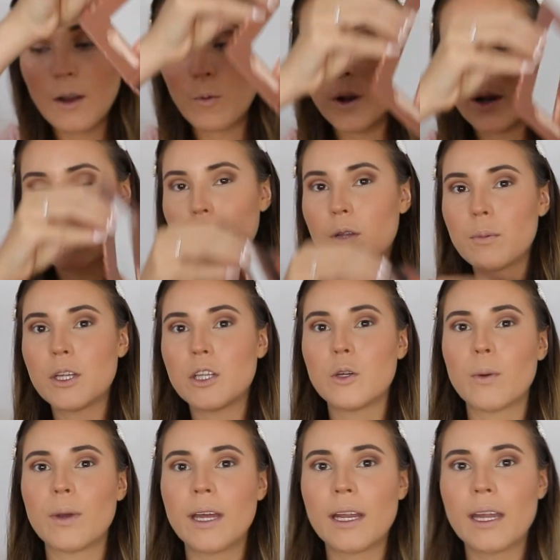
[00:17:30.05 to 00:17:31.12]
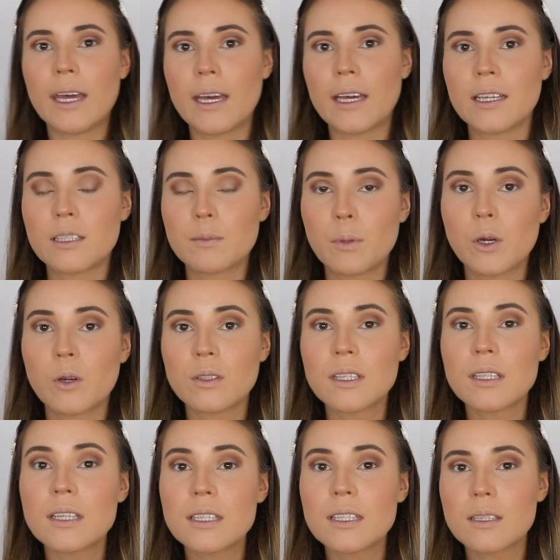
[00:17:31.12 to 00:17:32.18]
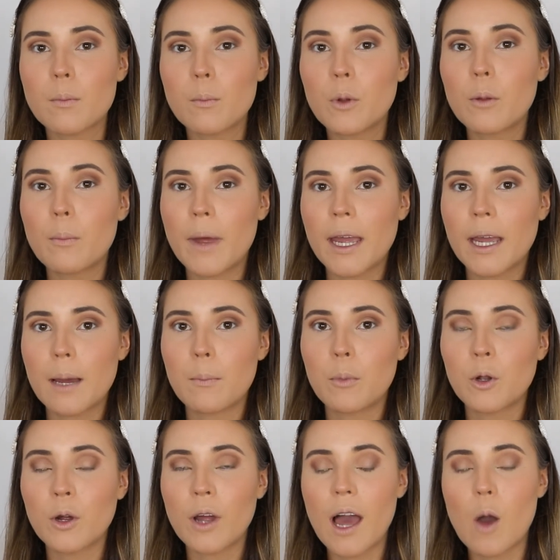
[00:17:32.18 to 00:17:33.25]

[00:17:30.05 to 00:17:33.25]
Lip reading: what I'm going to be doing is, because it's a simple makeup look,